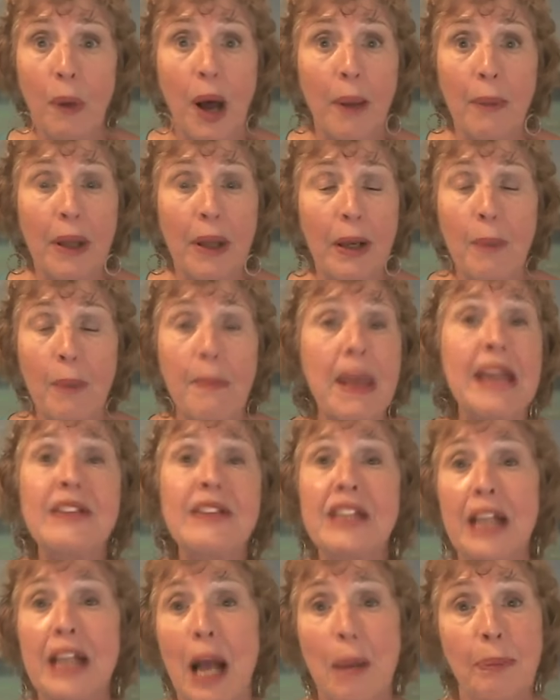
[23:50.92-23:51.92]

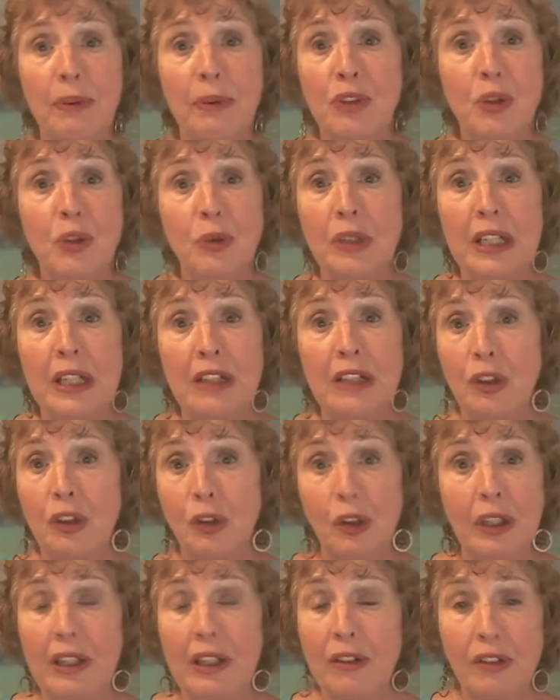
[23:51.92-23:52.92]
amazing opportunity to
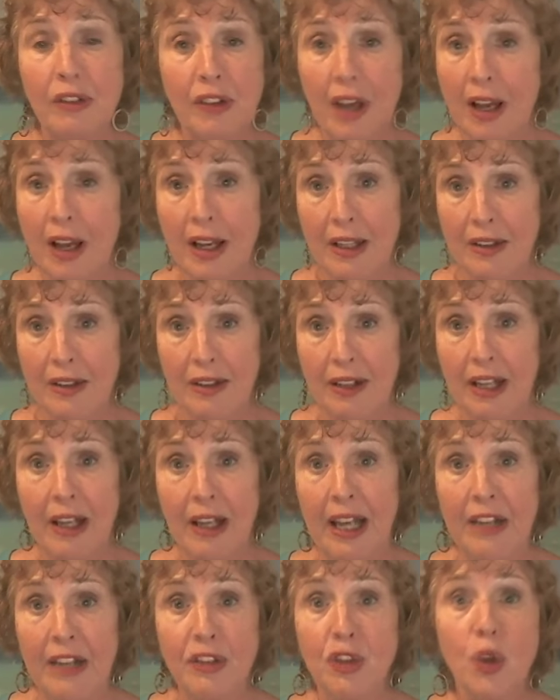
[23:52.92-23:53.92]
look inside
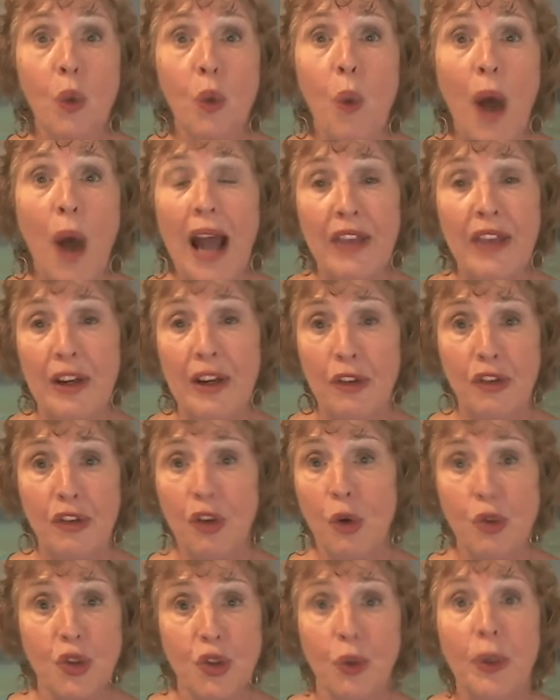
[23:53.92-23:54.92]
as to why they're so
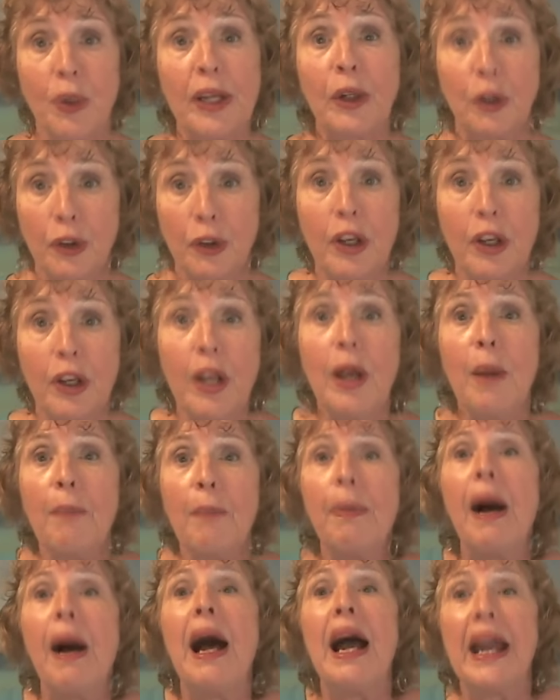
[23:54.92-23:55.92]
triggered
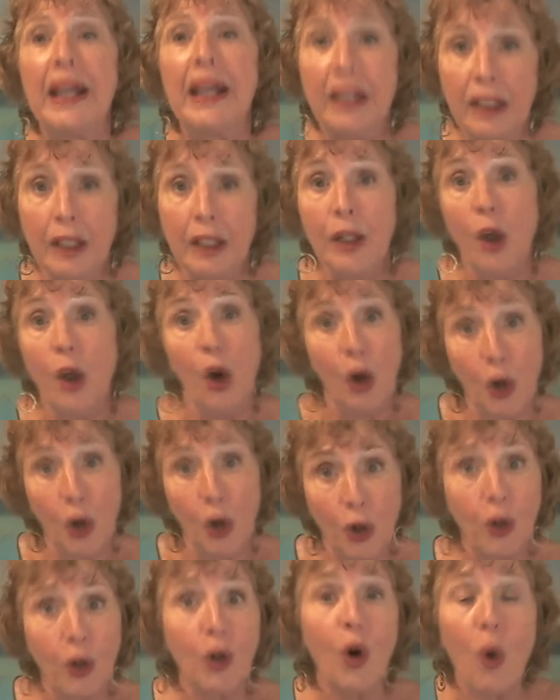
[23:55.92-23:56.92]
by
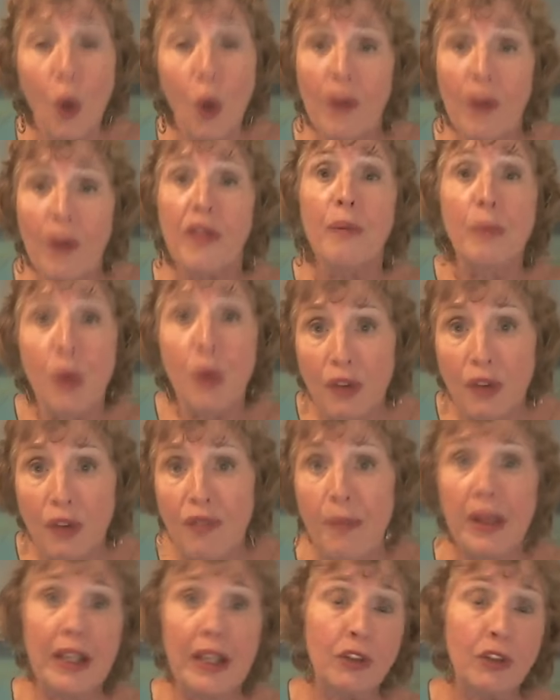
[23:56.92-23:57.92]
her or the
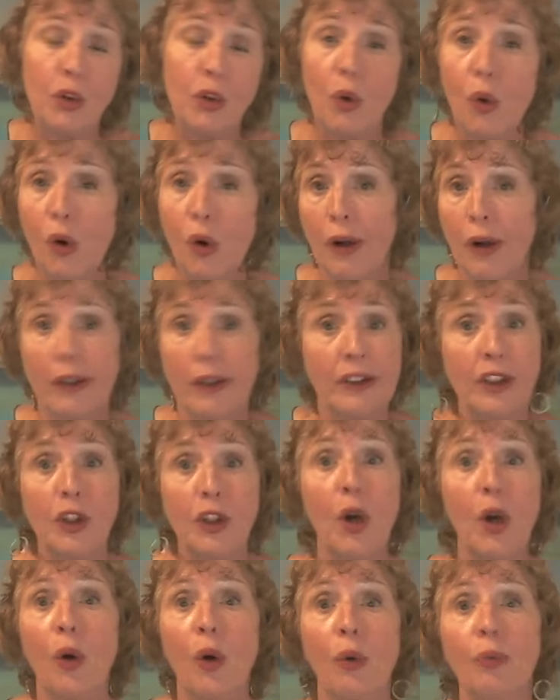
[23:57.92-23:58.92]
movement or, you
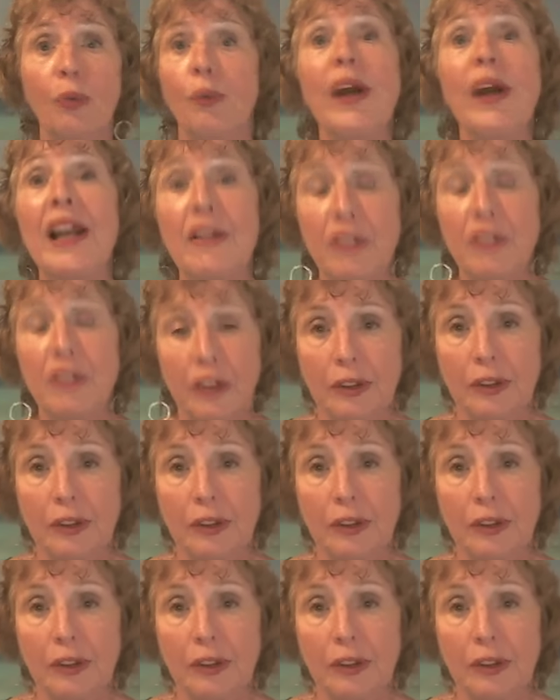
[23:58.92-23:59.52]
know, whatever.